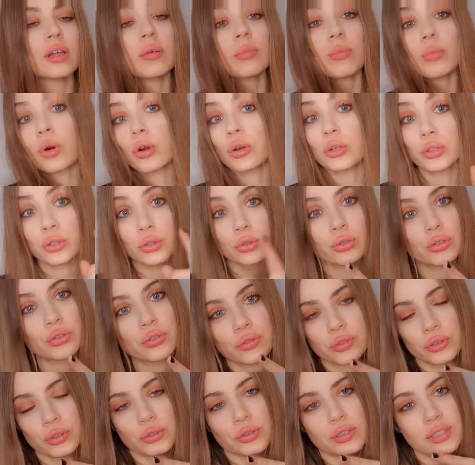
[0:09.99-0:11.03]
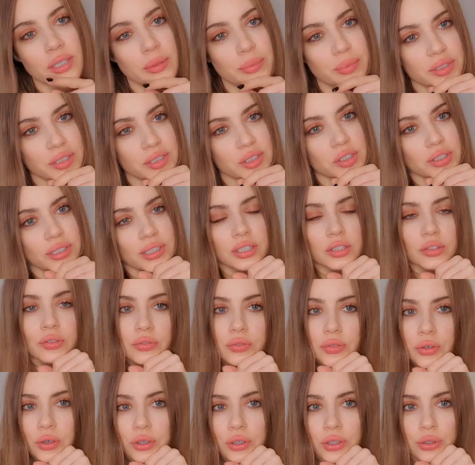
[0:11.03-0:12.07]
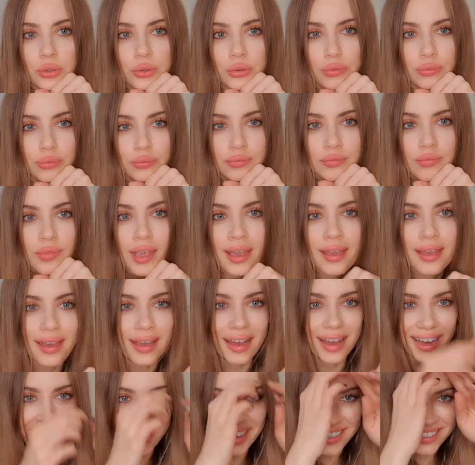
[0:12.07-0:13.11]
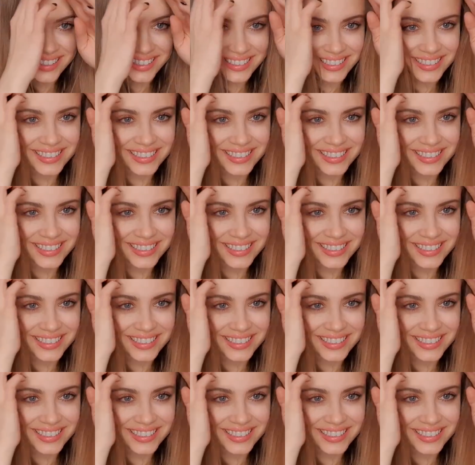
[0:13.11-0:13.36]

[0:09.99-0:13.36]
more useful tips and tricks for you, and